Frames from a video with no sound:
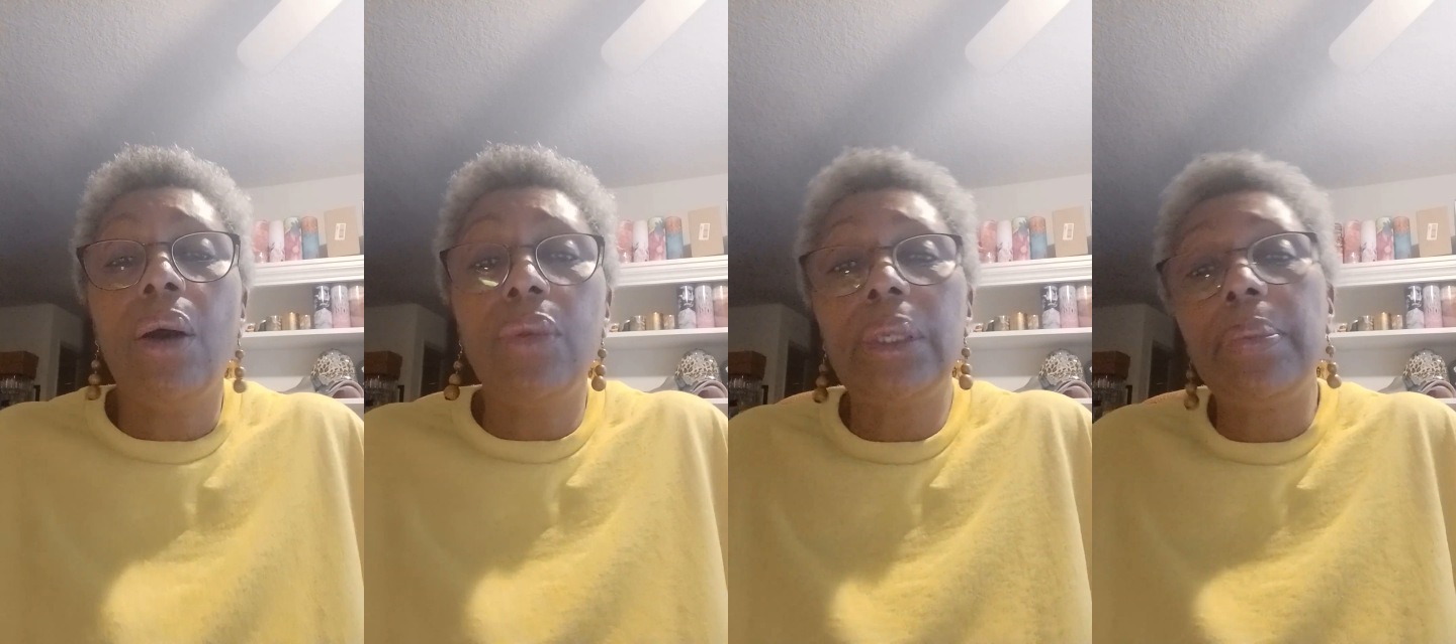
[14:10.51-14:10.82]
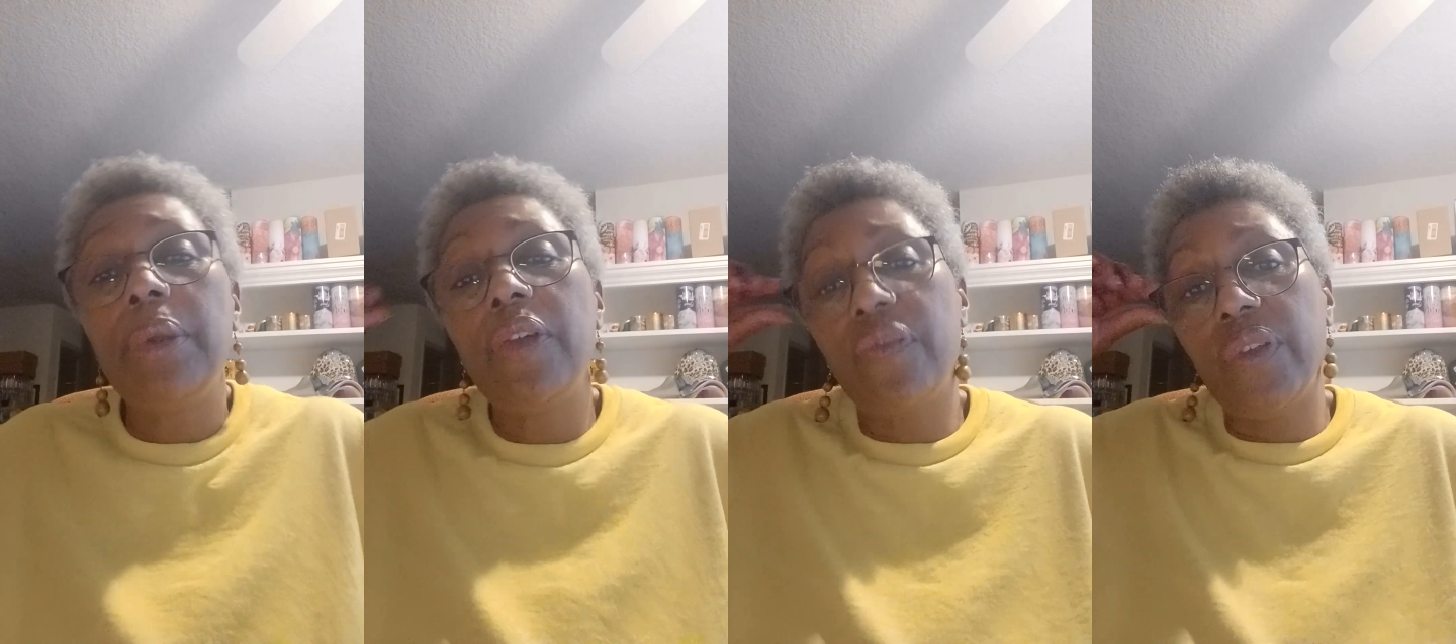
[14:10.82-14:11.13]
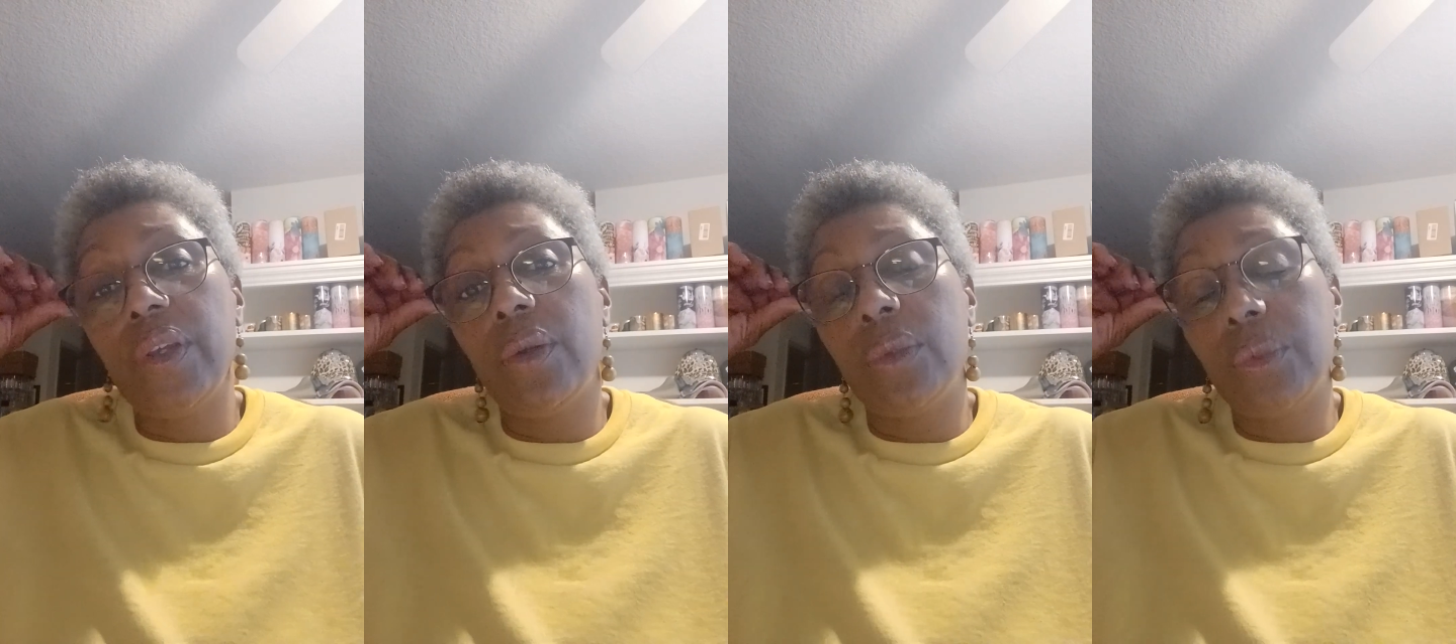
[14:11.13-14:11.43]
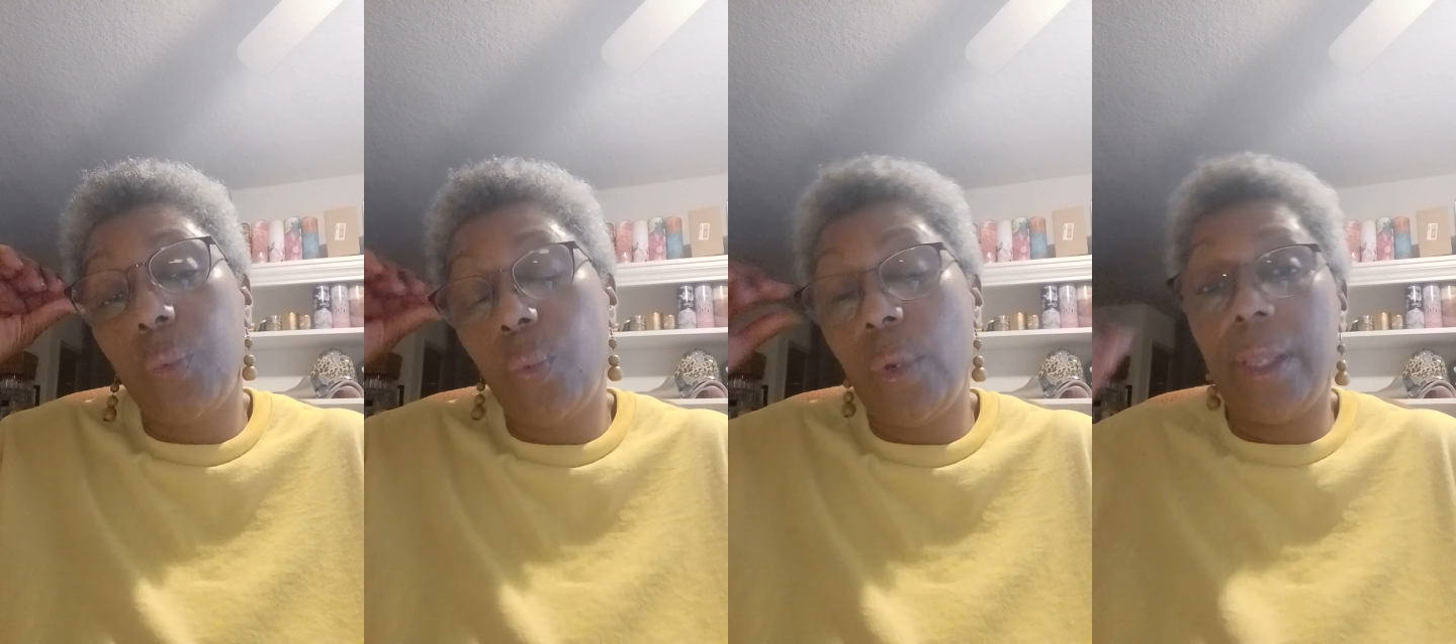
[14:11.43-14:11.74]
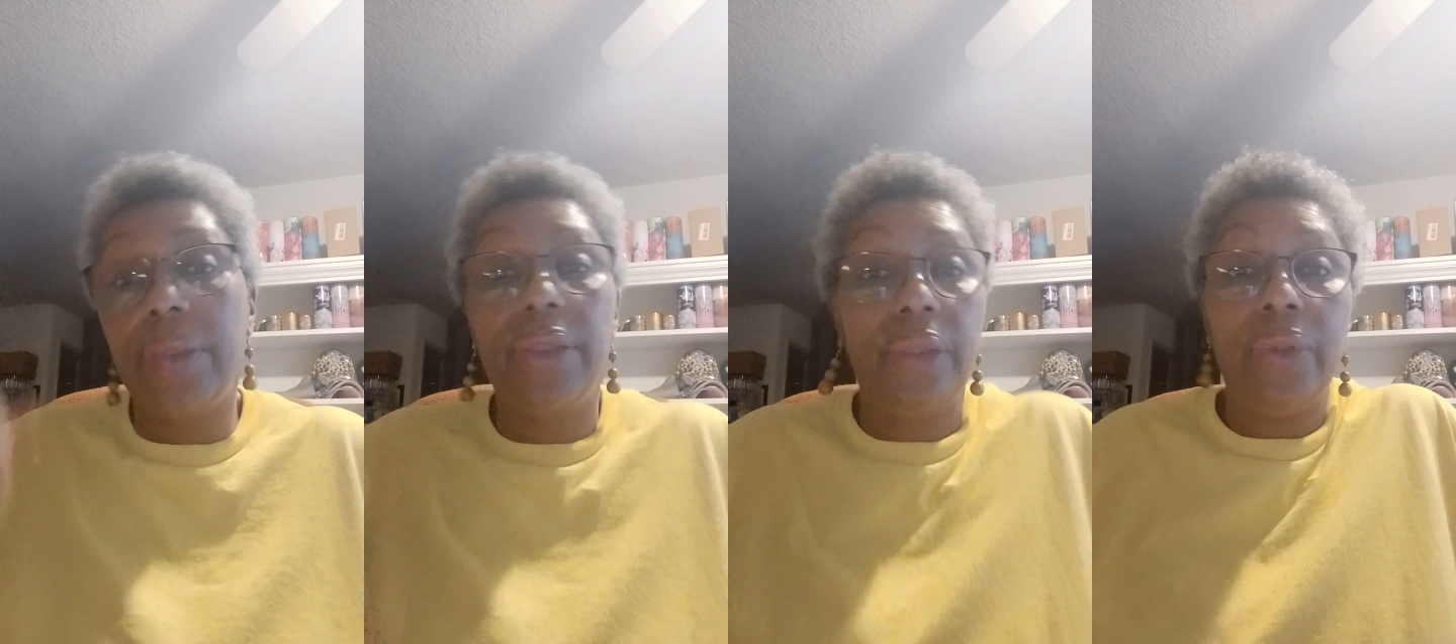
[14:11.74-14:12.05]
only be filled
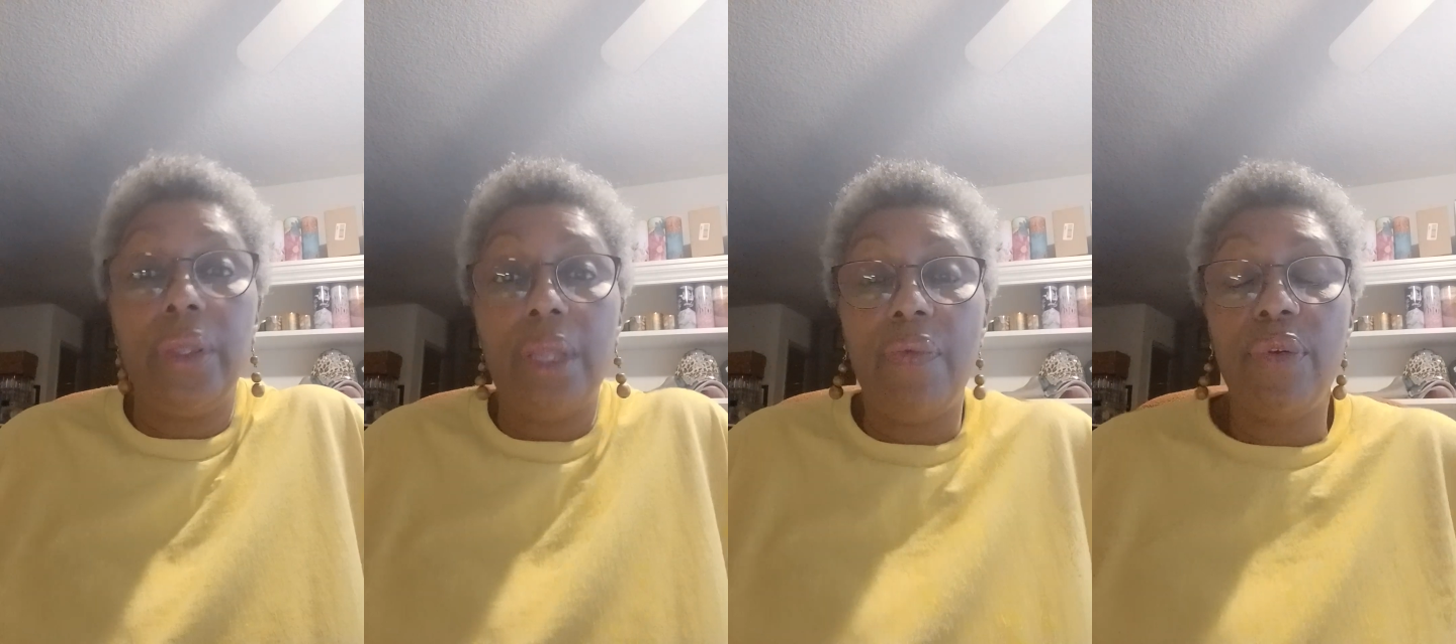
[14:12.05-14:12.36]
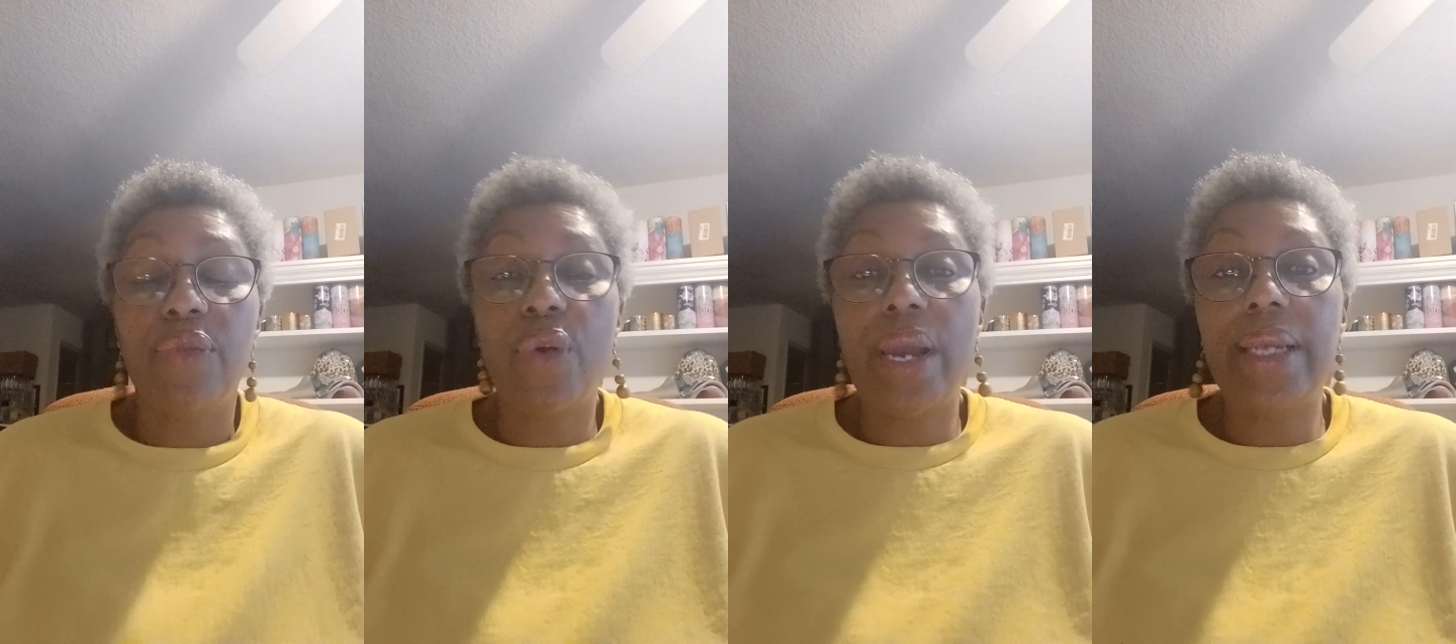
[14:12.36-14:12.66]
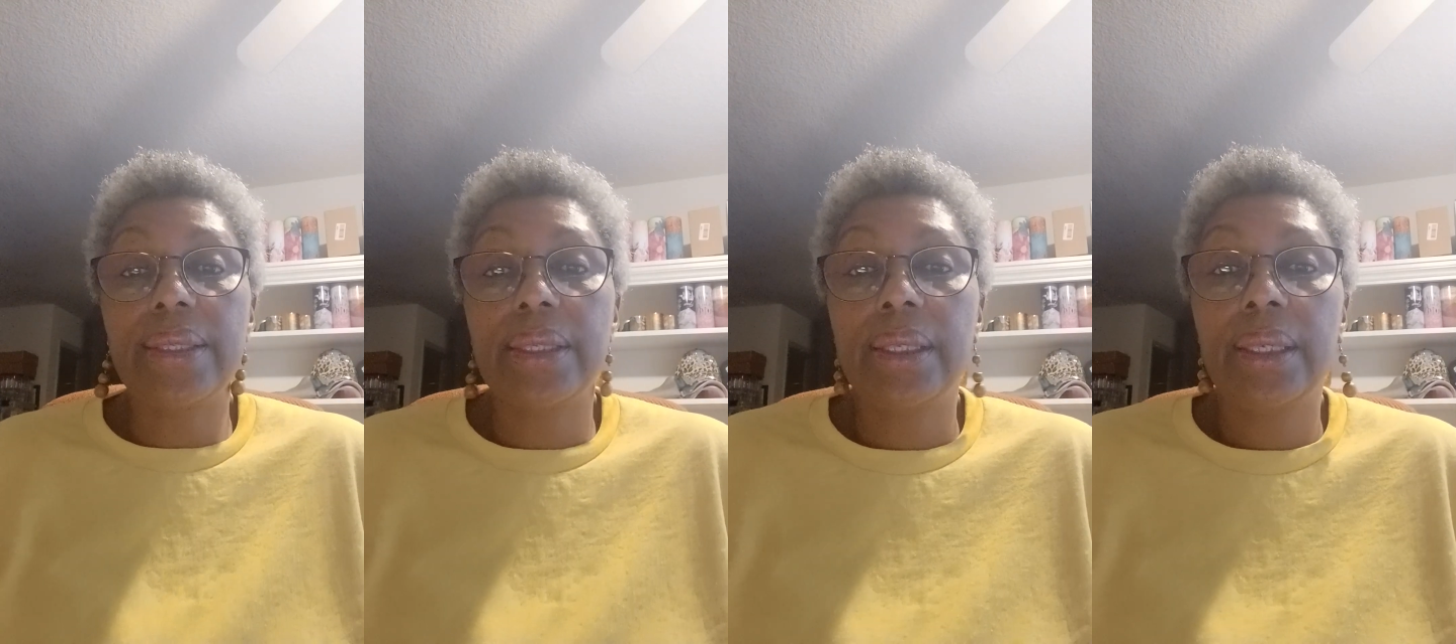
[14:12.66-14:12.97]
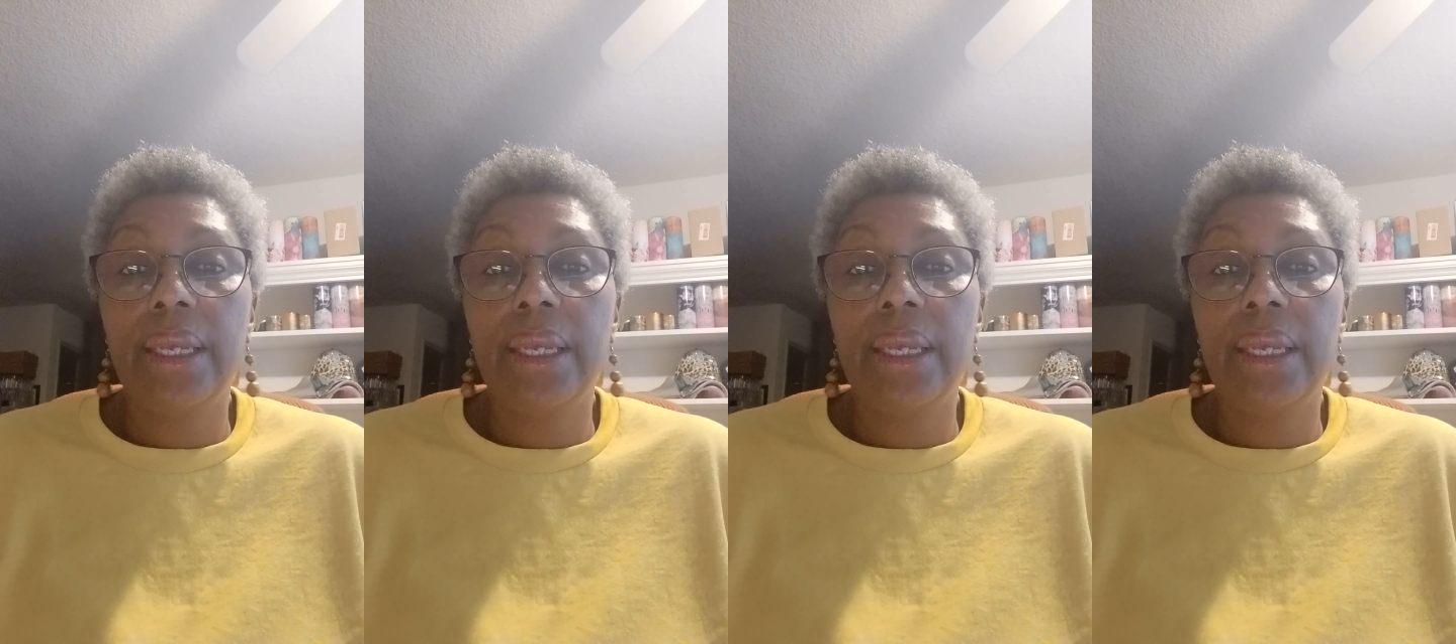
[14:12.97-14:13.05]
with the love of Christ.